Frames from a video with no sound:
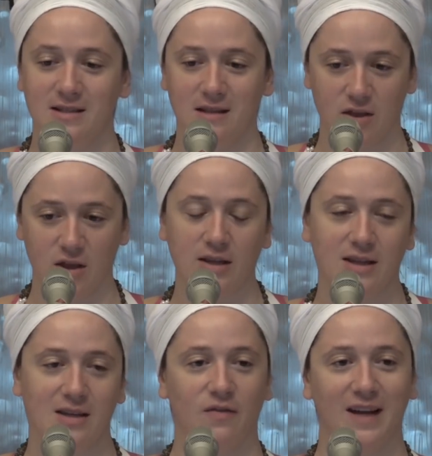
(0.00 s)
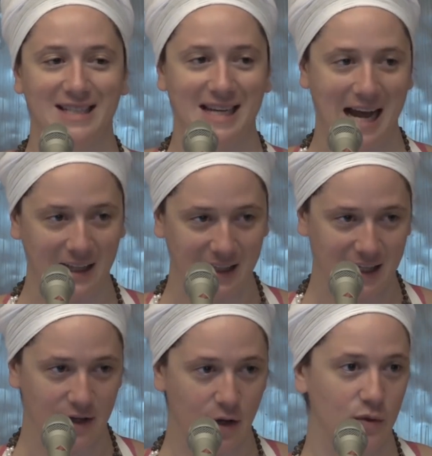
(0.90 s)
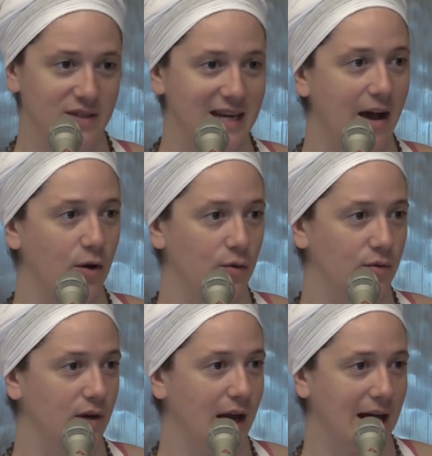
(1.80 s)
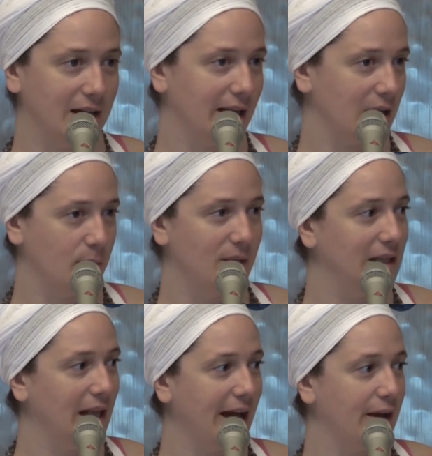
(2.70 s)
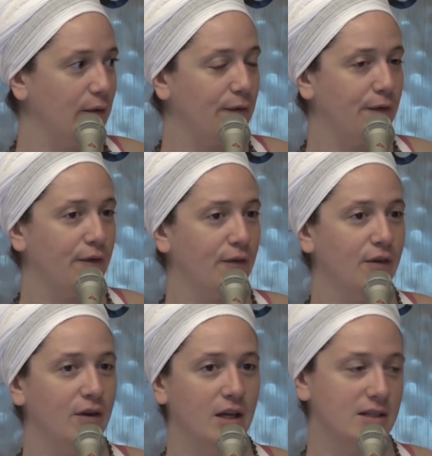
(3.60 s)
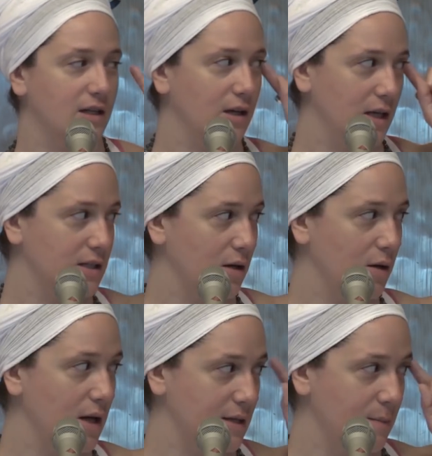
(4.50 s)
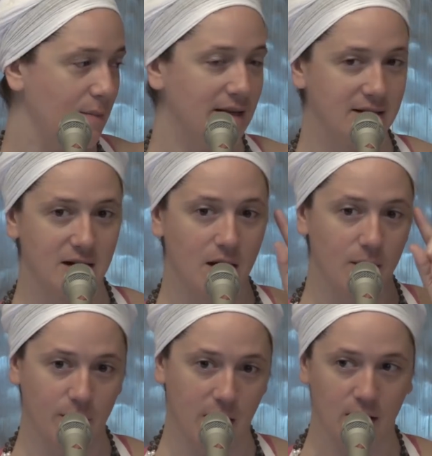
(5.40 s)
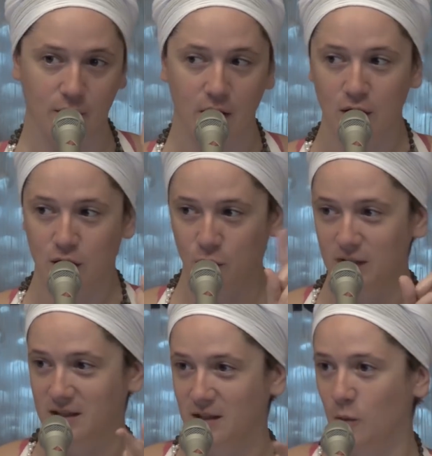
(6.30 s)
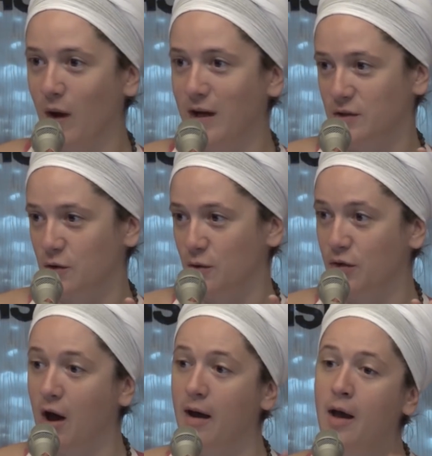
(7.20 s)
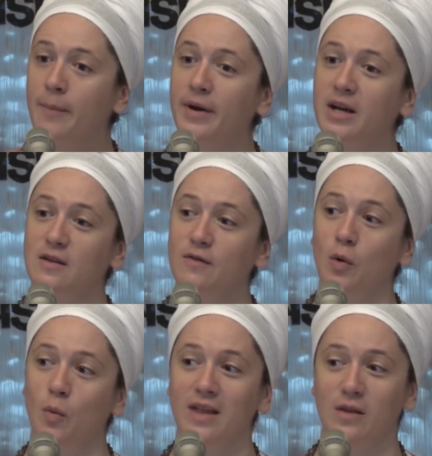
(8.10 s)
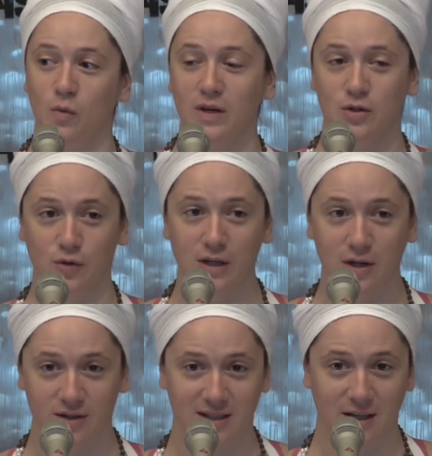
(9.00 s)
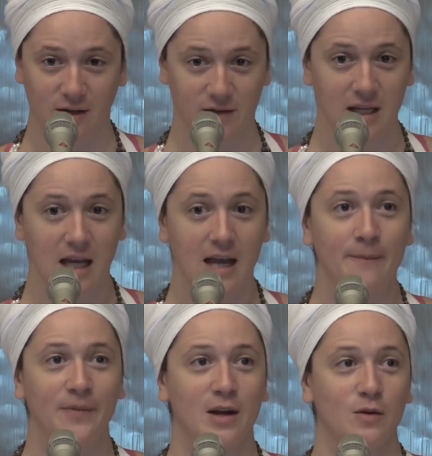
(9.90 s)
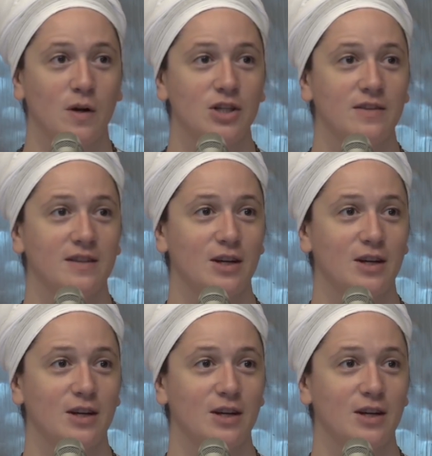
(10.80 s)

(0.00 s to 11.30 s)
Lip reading: is it thought that vitality goes down at like midlife. It's a messed up kind of twisted Western thought because of the way that we treat ourselves. And I was watching this